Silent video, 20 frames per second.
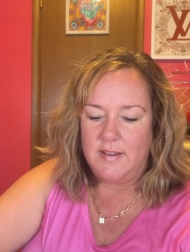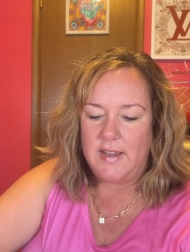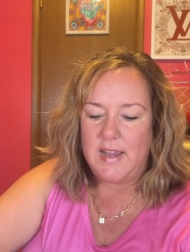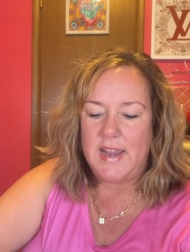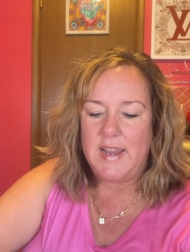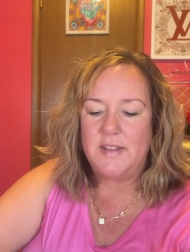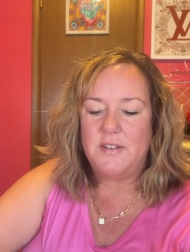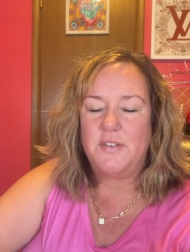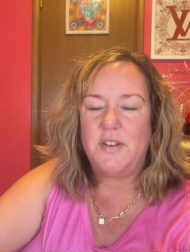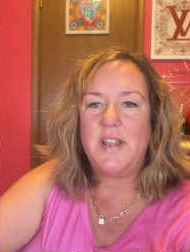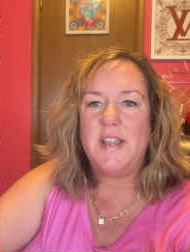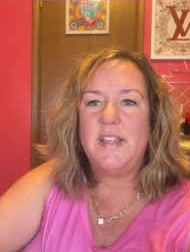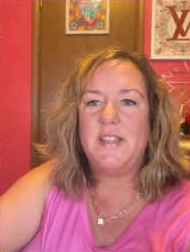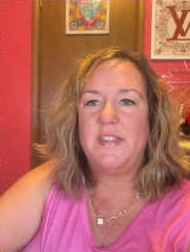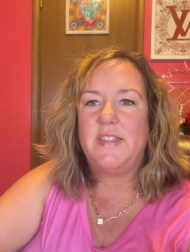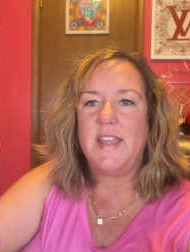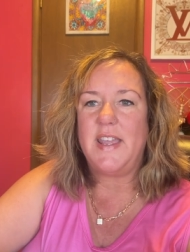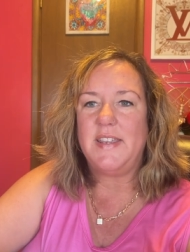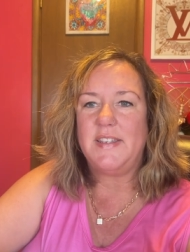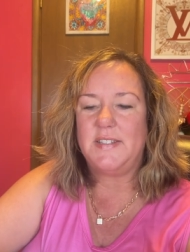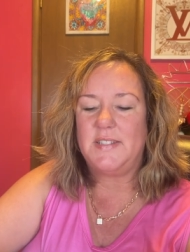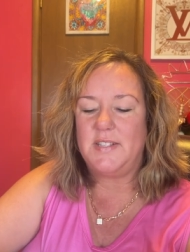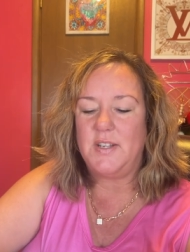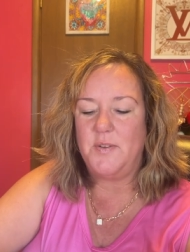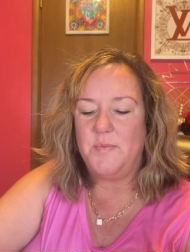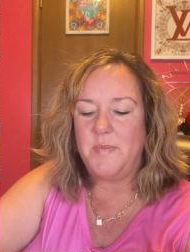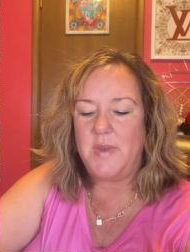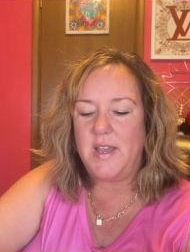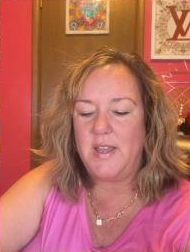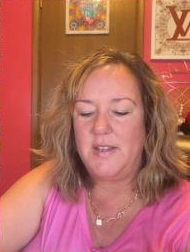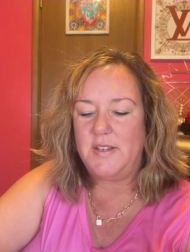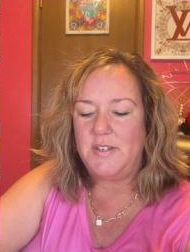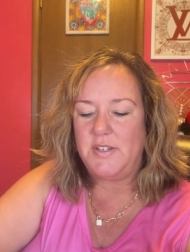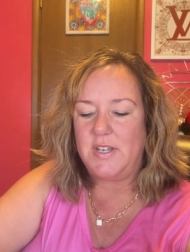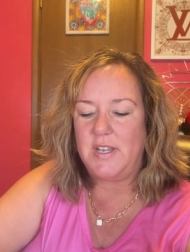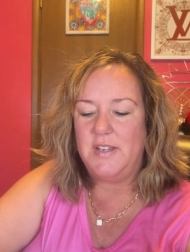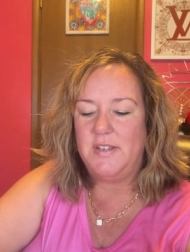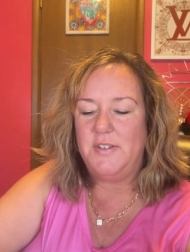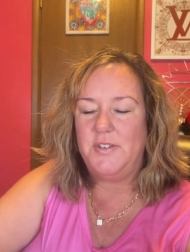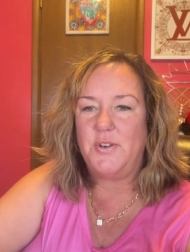Andrea, thanks so much.
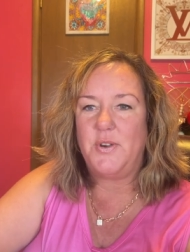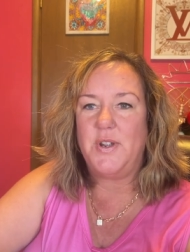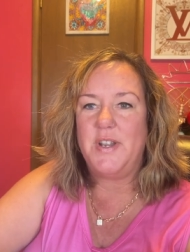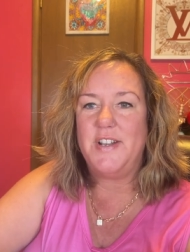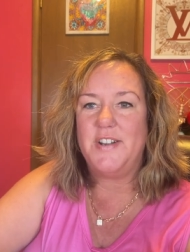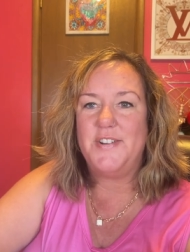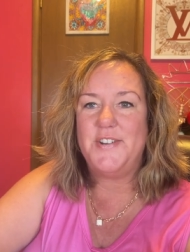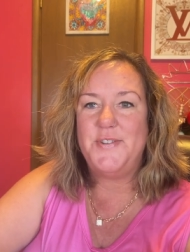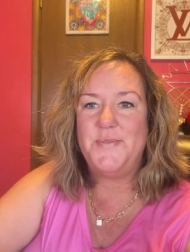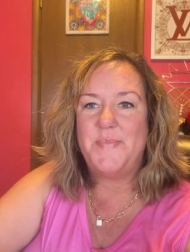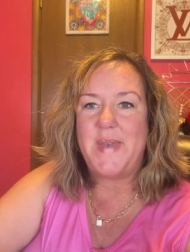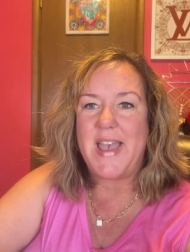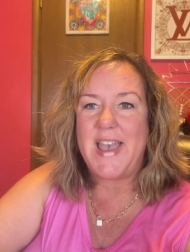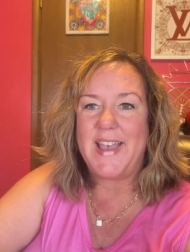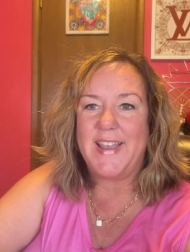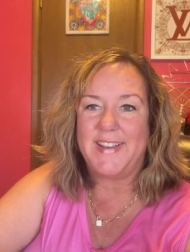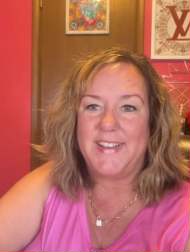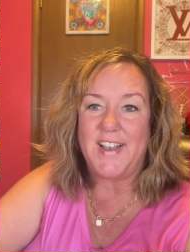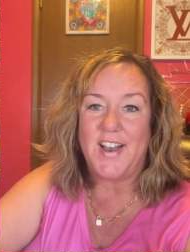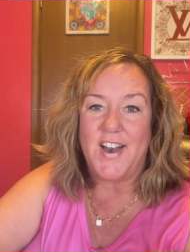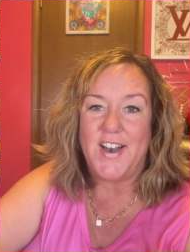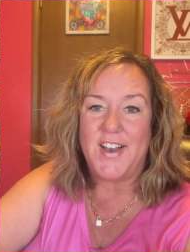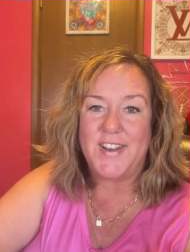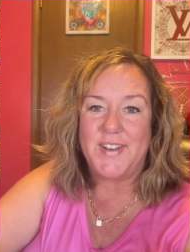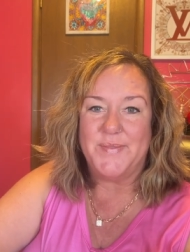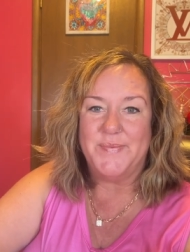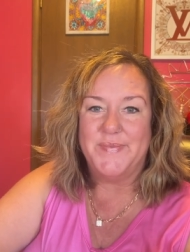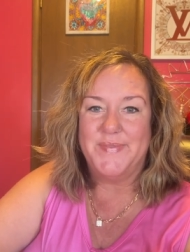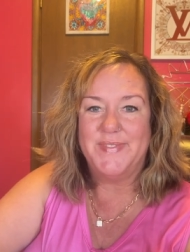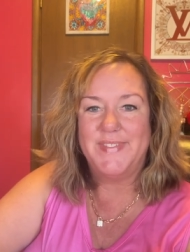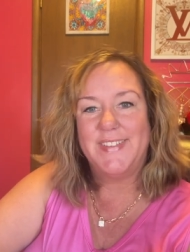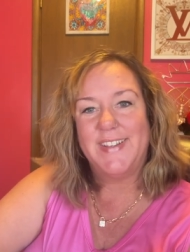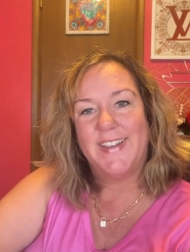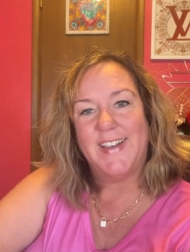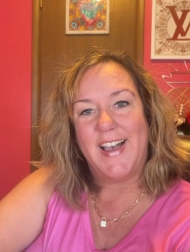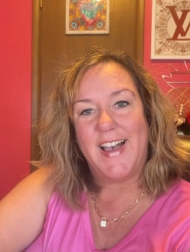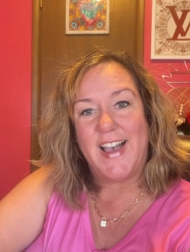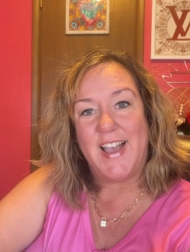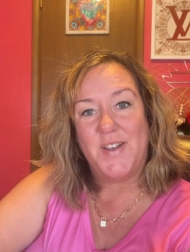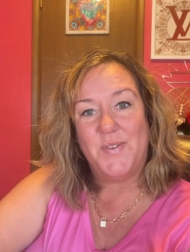Enjoy your new bag. Autumn,
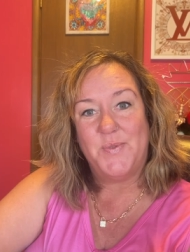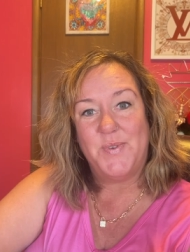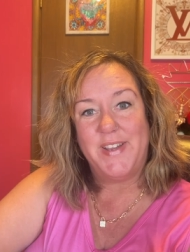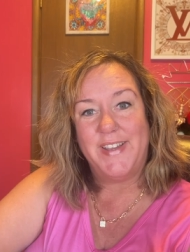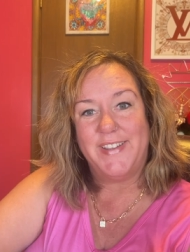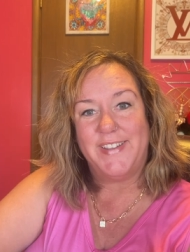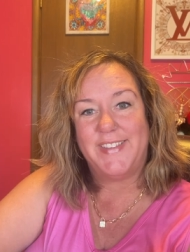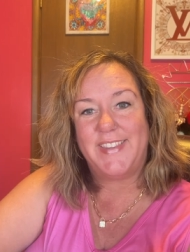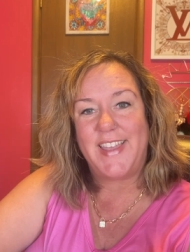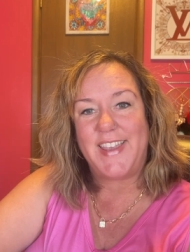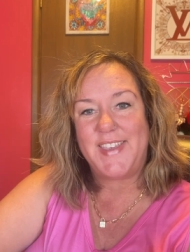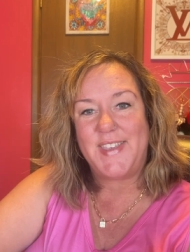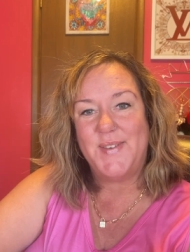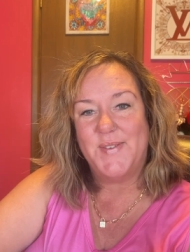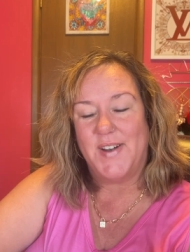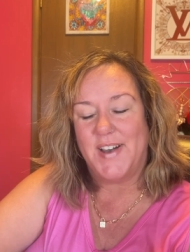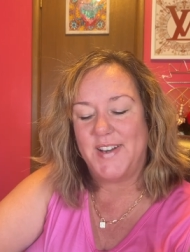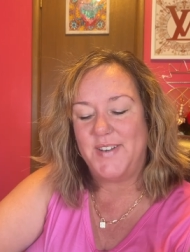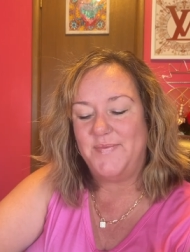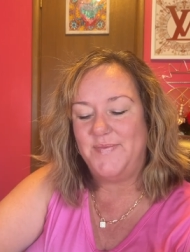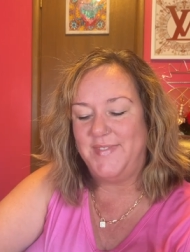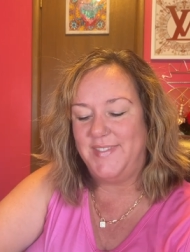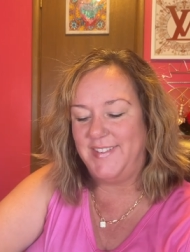I will. Thank you, Autumn.